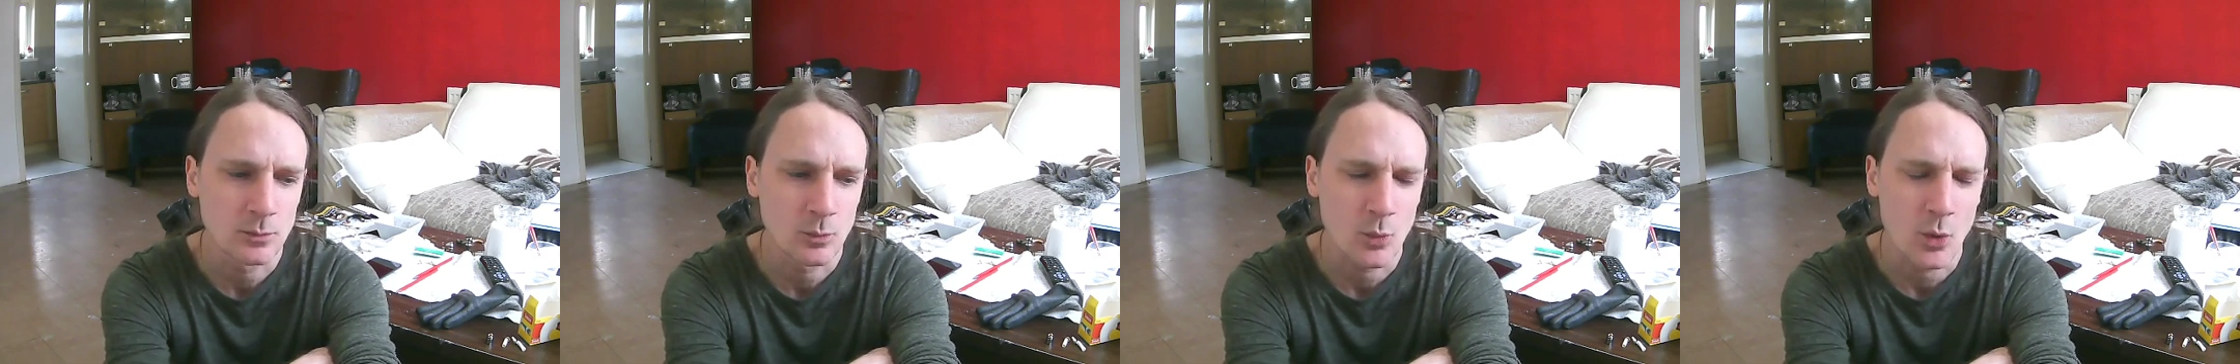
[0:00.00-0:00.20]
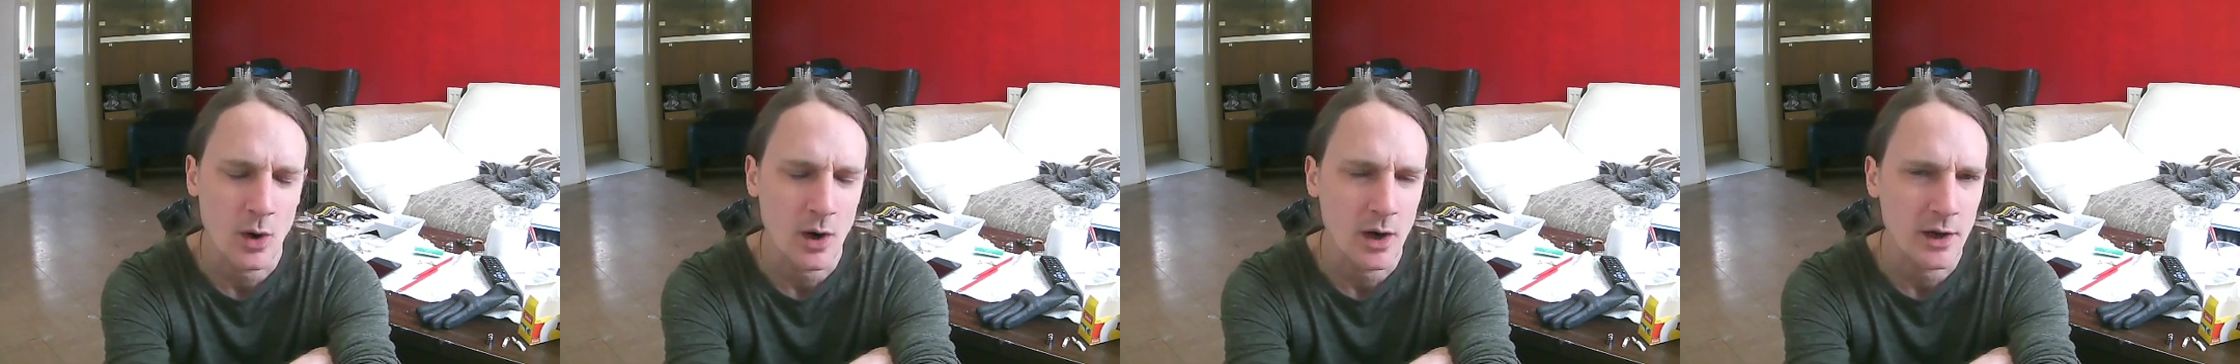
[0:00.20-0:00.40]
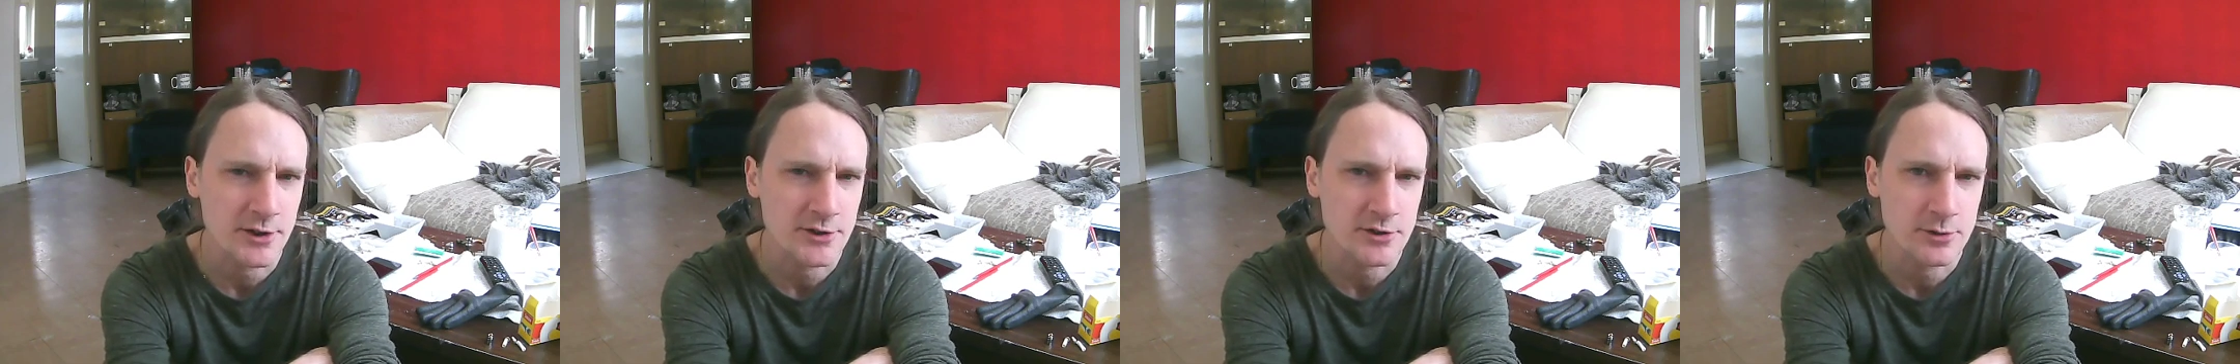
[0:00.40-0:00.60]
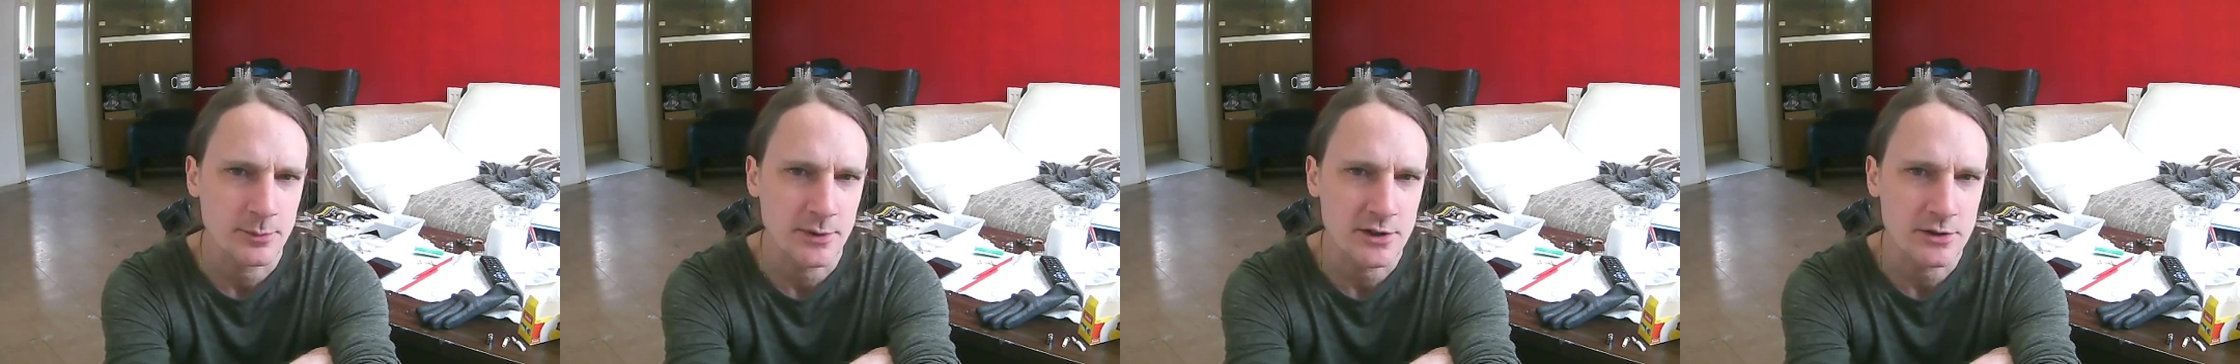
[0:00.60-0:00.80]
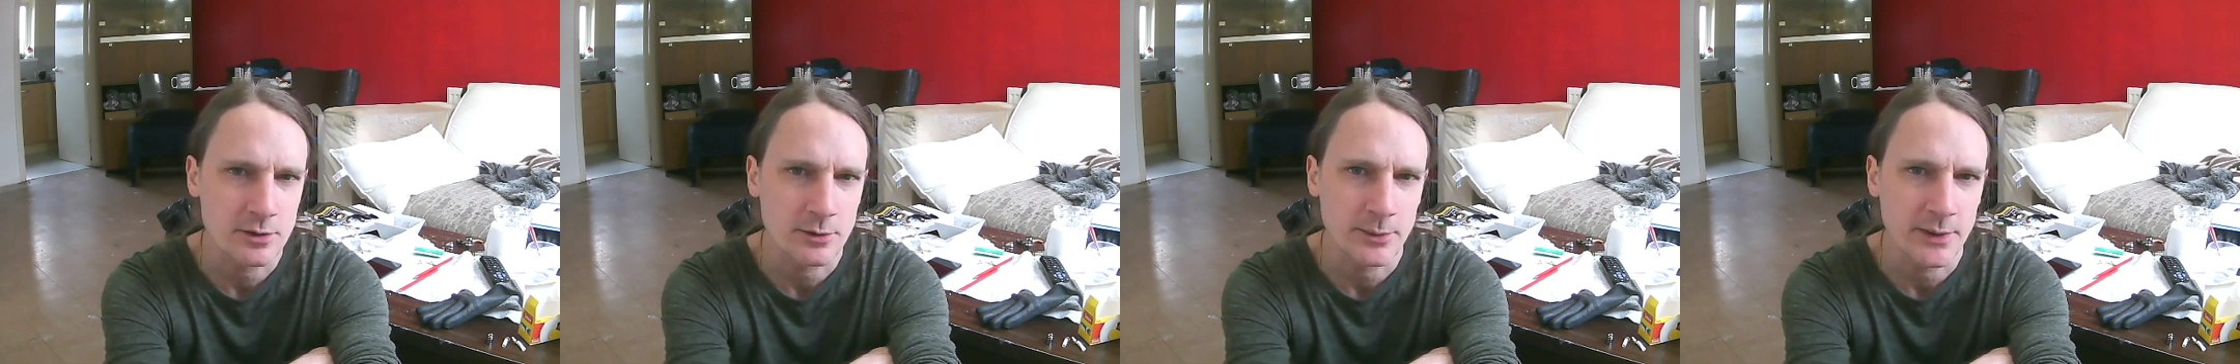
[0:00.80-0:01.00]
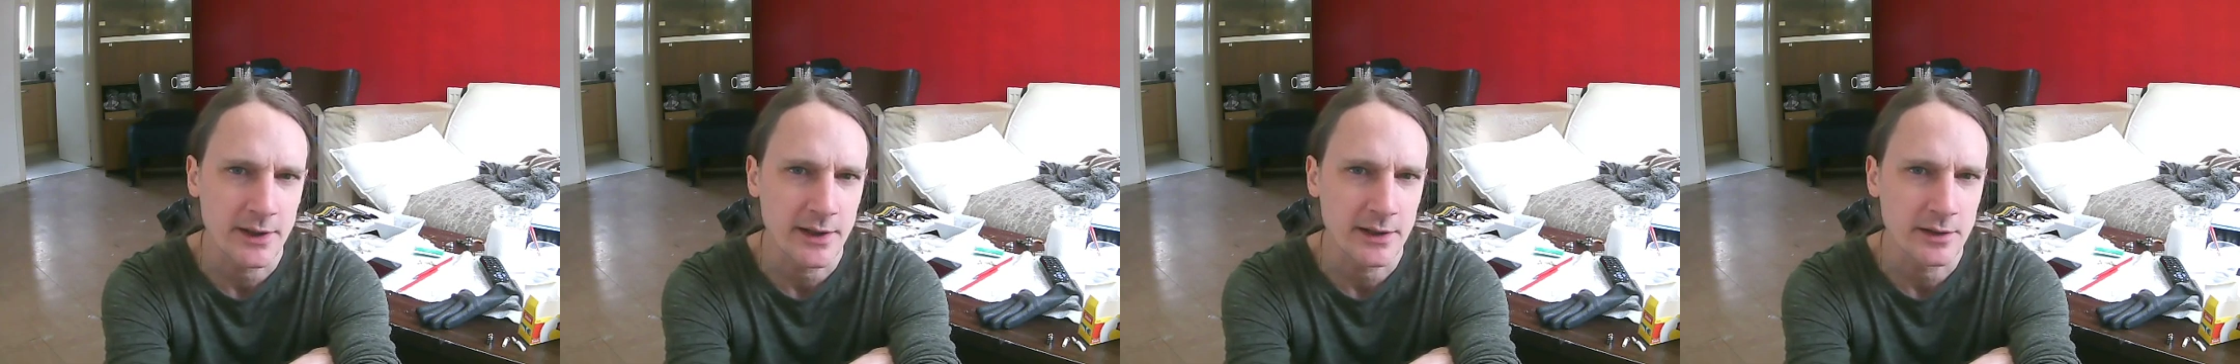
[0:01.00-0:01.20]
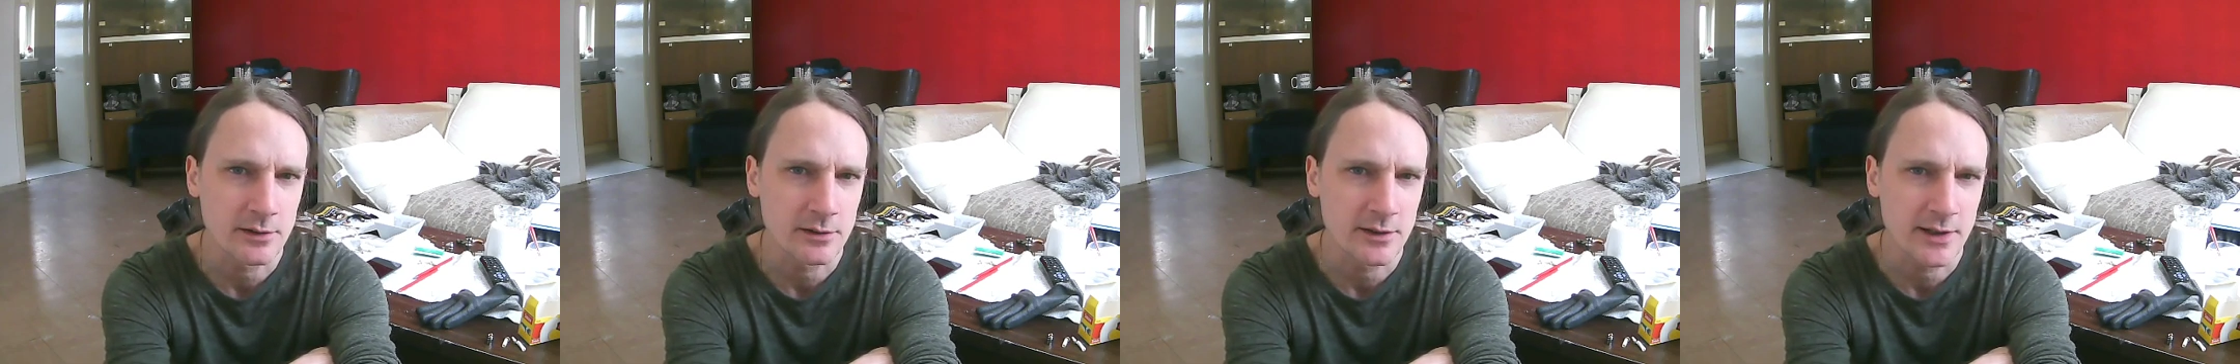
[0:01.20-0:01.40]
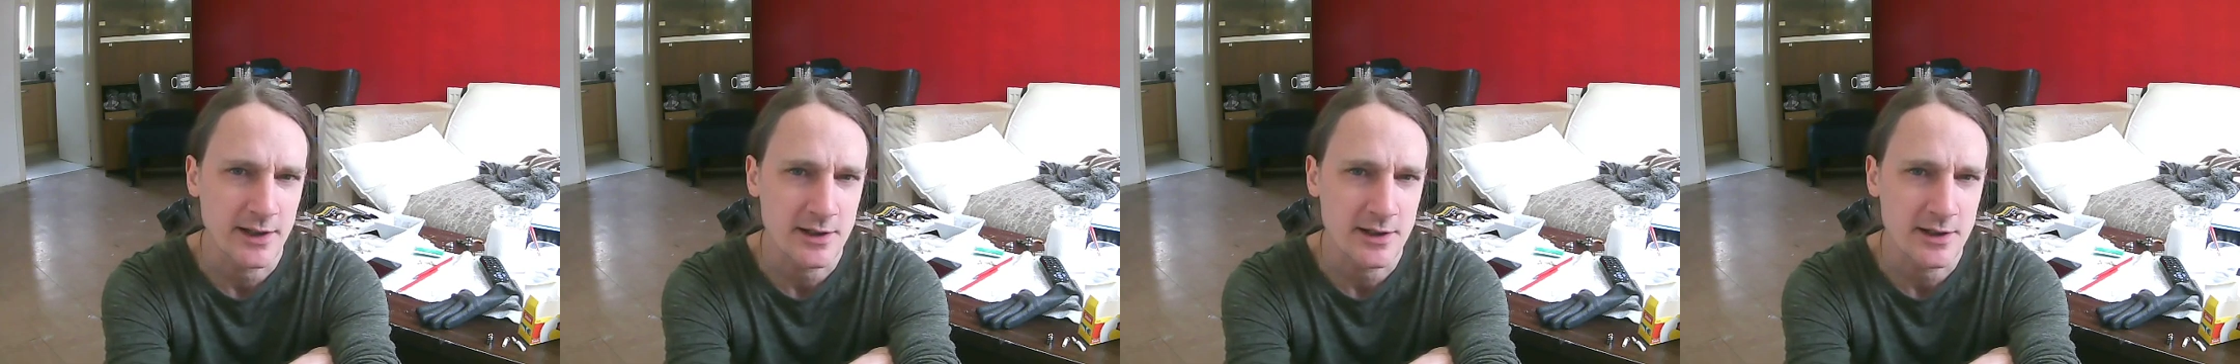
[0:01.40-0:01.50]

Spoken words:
what I should be doing